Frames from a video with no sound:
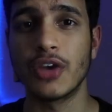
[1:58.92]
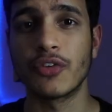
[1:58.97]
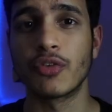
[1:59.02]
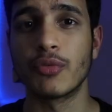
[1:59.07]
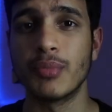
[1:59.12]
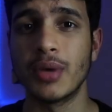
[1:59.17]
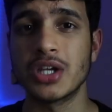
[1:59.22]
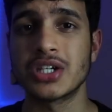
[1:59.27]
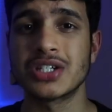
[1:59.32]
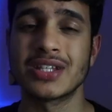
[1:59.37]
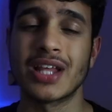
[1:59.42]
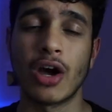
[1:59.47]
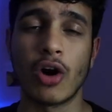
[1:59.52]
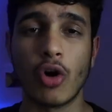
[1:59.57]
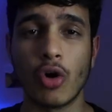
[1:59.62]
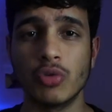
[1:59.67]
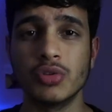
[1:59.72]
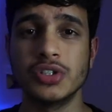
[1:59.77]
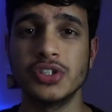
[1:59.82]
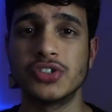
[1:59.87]
information that
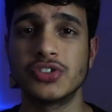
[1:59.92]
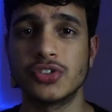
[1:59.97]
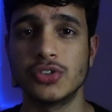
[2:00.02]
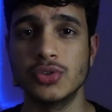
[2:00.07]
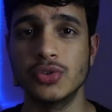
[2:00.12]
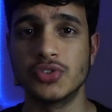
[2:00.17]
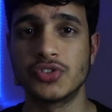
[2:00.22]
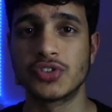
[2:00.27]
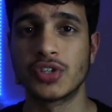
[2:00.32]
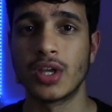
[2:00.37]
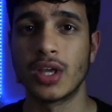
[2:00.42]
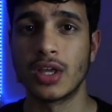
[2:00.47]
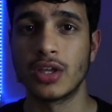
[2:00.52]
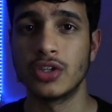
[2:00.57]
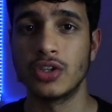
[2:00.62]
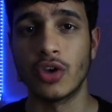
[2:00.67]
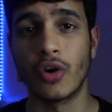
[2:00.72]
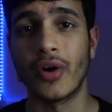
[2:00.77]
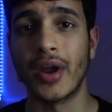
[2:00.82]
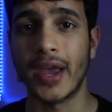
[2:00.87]
only suits
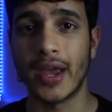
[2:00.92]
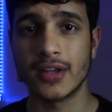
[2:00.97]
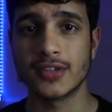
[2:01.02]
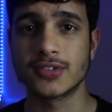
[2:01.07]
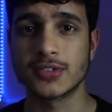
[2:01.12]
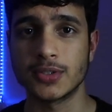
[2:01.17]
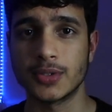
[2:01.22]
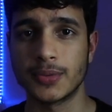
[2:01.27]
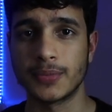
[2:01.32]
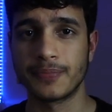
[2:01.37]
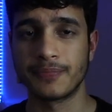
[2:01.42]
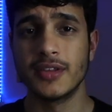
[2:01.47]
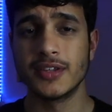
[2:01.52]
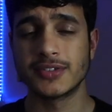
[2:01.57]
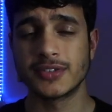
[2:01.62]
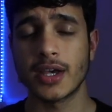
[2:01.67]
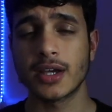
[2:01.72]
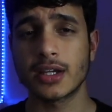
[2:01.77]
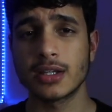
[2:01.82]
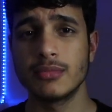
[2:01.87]
your answer. The
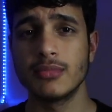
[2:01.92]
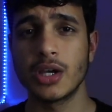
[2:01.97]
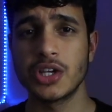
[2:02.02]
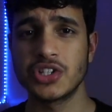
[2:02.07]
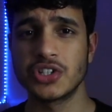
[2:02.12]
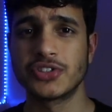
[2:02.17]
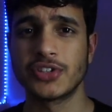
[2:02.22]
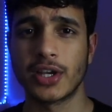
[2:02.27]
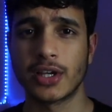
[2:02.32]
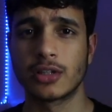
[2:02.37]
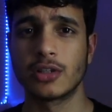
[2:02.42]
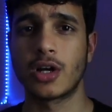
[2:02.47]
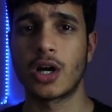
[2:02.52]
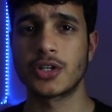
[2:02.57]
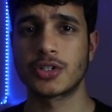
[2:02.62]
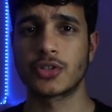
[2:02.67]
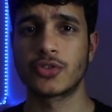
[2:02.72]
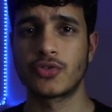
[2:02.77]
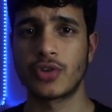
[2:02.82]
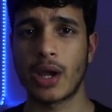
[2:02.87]
second major
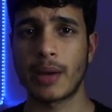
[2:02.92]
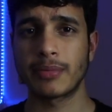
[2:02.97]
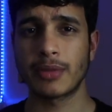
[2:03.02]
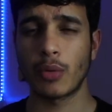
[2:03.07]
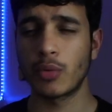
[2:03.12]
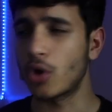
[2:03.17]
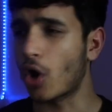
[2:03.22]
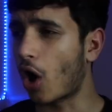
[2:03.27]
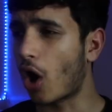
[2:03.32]
psychological trap that we